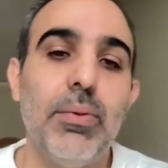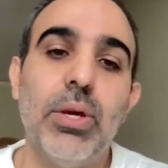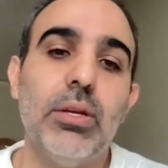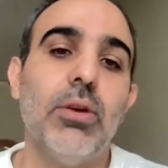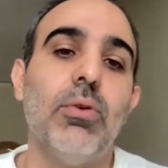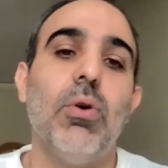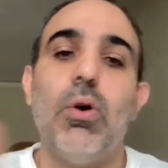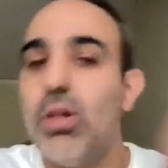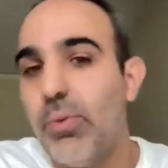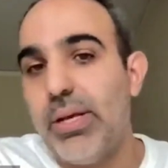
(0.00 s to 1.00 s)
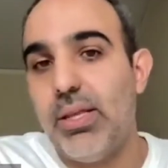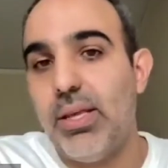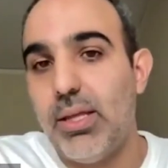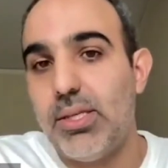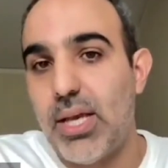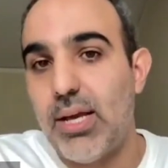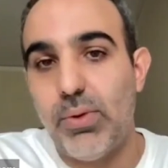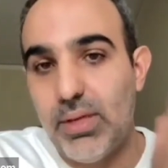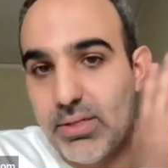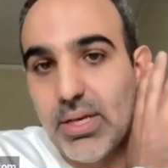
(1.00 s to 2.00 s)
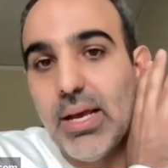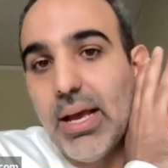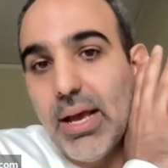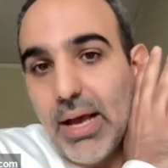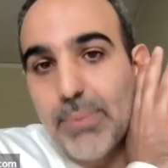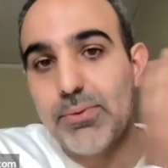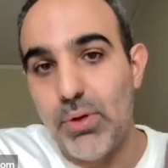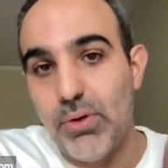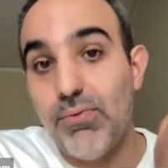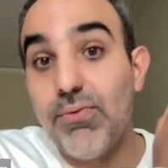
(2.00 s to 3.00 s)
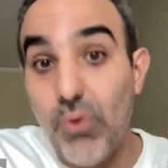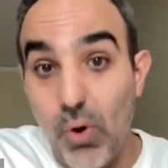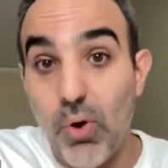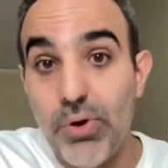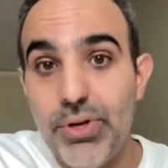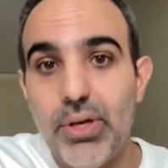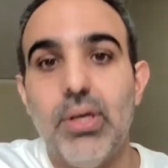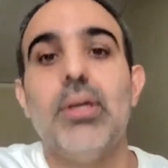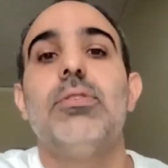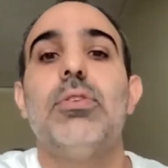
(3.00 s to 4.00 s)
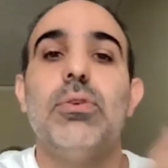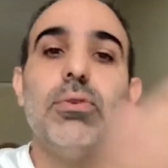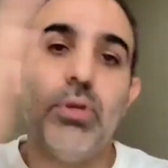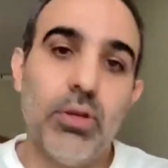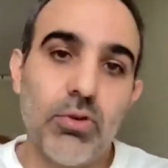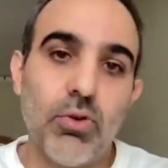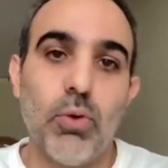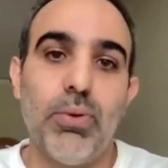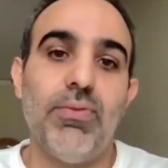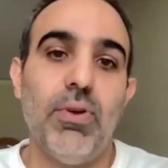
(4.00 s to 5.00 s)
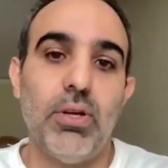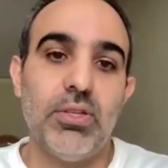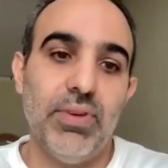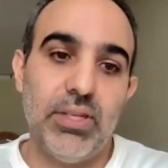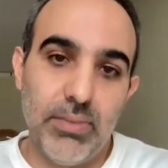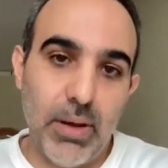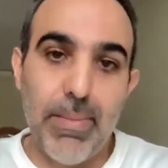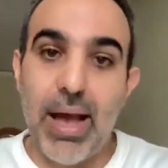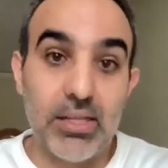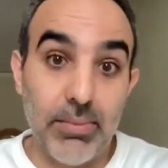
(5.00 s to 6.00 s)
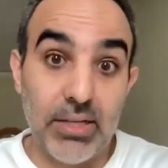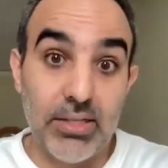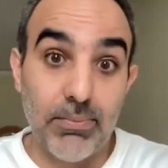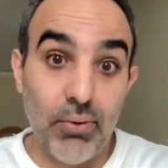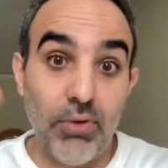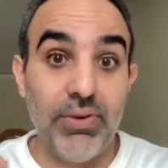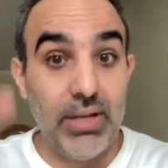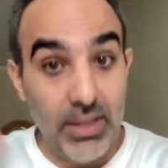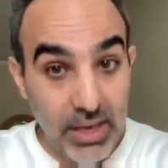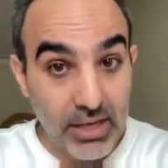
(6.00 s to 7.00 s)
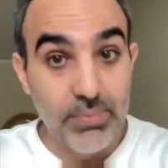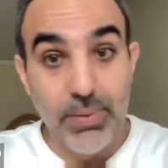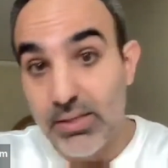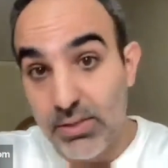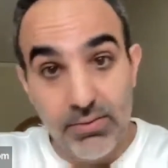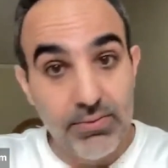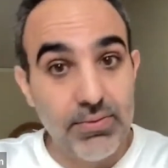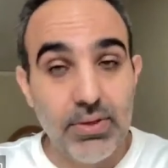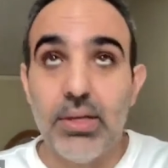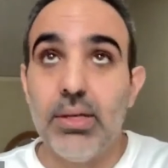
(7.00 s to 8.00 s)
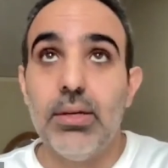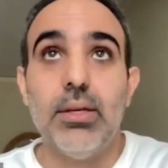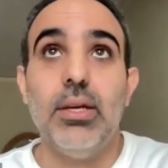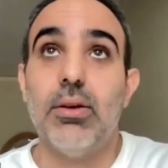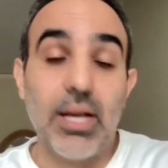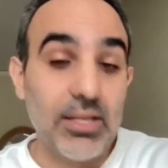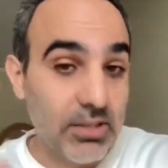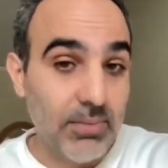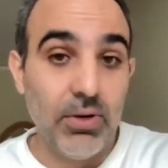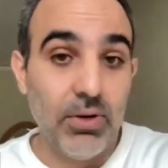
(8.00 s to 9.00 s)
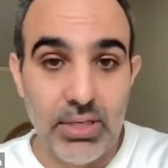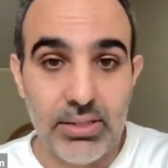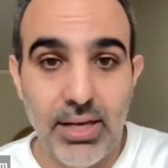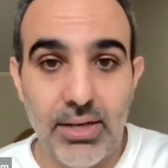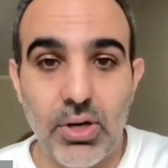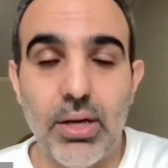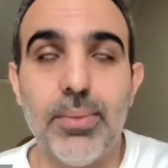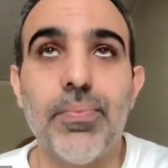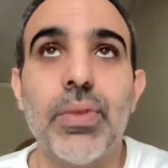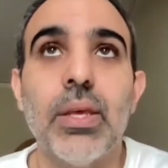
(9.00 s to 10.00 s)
And we can go all the way to the other side where there's absolute fraud to corporate philosophies about maximizing profit at the expense of customers, etc.